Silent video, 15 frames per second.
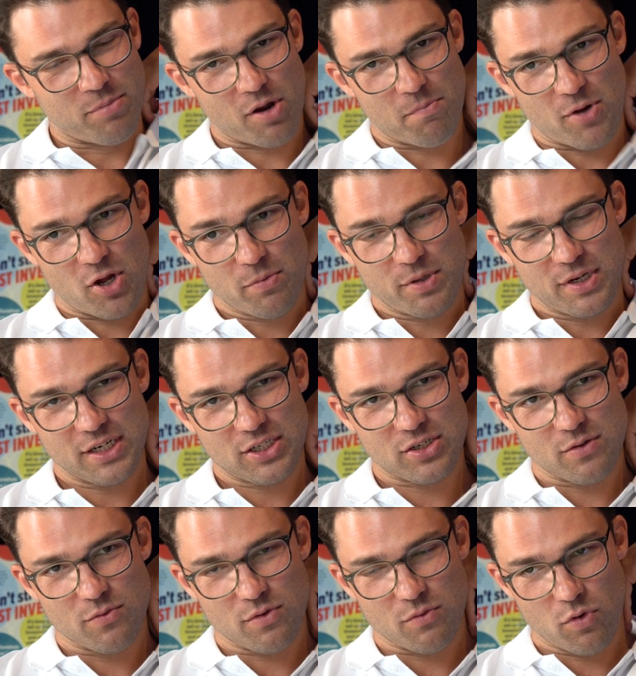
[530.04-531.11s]
bold
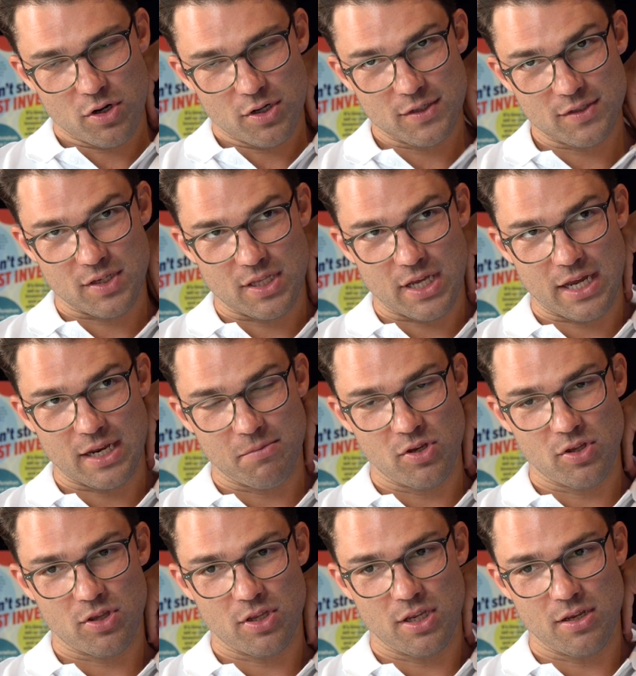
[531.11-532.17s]
prediction was that
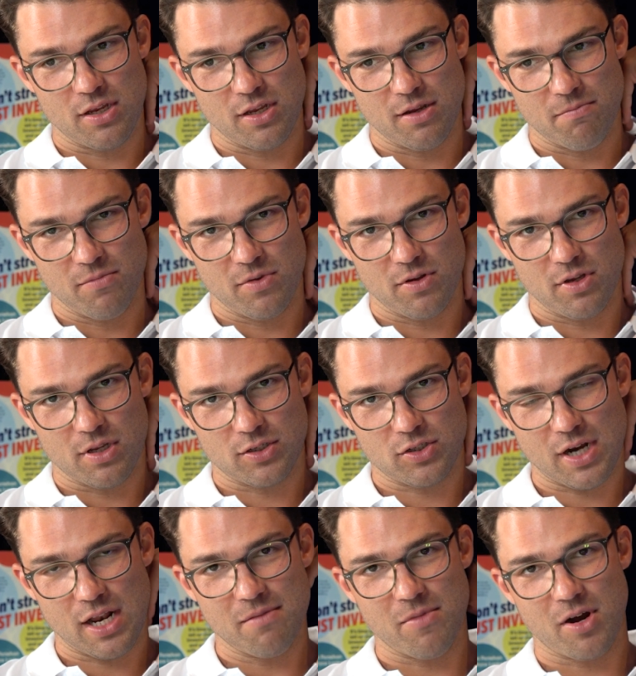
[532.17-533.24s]
the
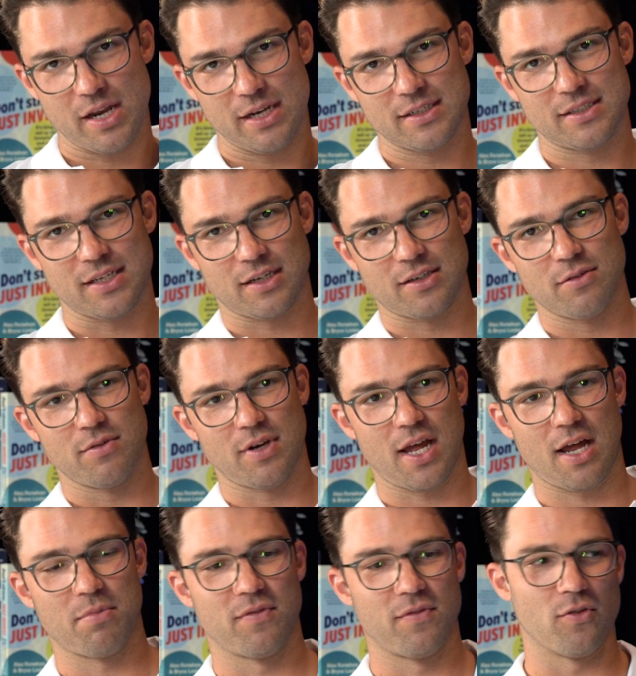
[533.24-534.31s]
Australian mining sector would
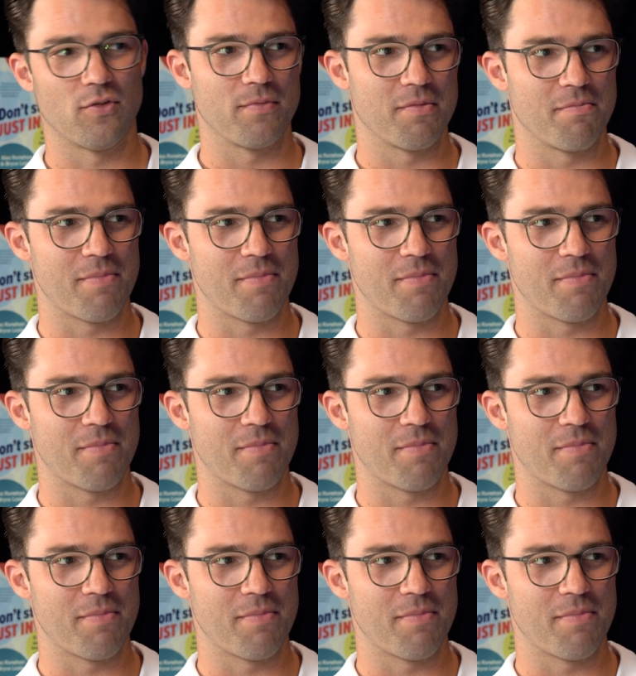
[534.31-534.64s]
outperform the